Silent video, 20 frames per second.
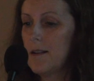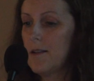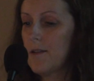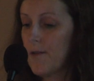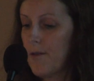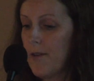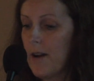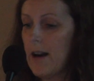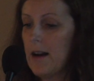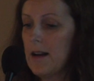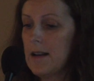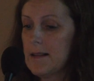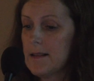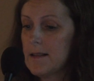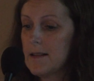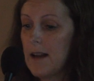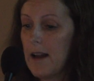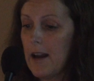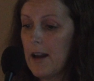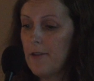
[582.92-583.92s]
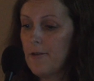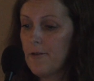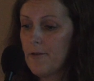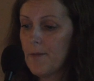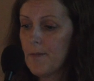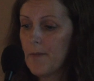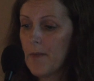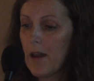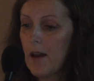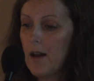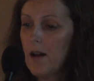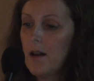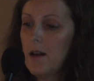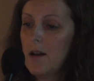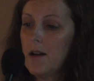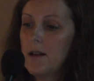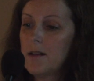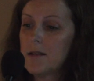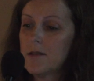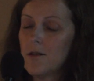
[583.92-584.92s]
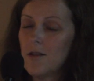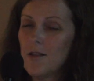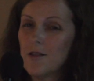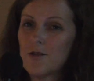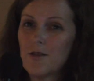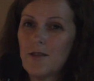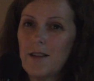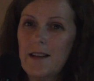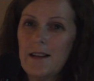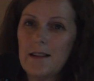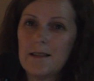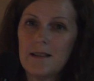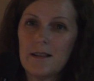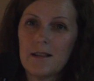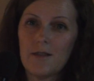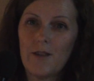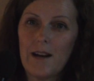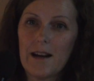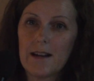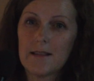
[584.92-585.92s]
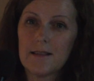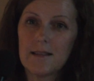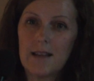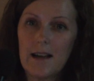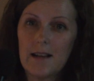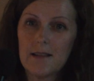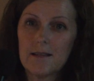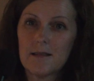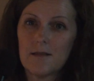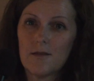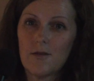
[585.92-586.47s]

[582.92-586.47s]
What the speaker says: is fairly safe. It's also easy to access,